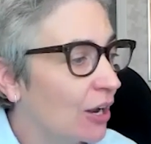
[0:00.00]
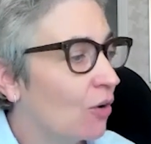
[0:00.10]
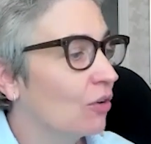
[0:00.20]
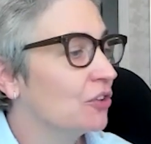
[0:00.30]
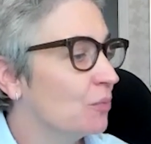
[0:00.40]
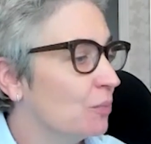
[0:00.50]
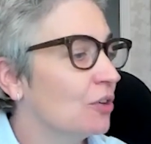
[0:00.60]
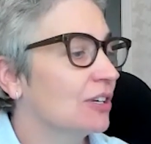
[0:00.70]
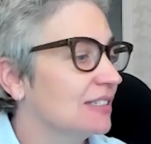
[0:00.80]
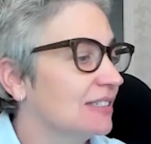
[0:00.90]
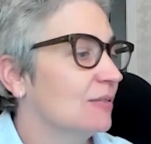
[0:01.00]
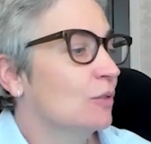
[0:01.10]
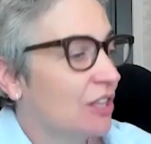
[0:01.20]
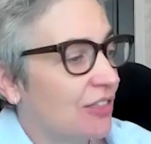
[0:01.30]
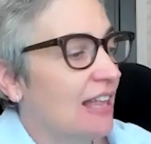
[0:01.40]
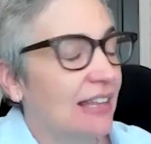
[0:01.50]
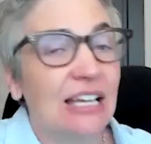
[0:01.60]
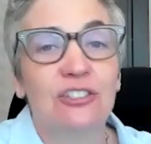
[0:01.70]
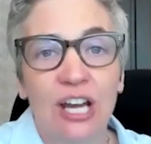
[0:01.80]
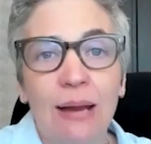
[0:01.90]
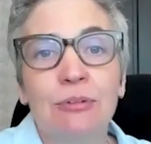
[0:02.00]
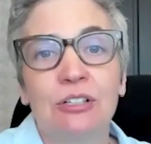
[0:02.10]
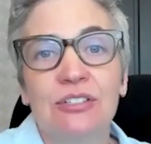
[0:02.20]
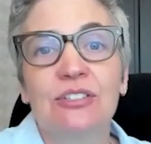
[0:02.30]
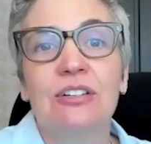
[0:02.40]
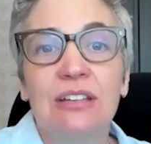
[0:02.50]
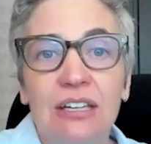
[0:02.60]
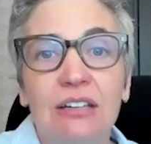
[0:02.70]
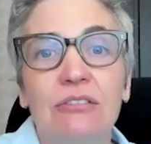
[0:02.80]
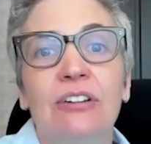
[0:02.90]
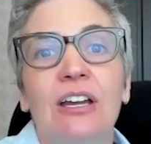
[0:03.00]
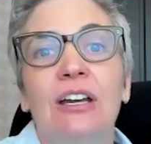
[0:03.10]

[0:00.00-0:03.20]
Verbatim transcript: goal in the book is with that last chapter is to give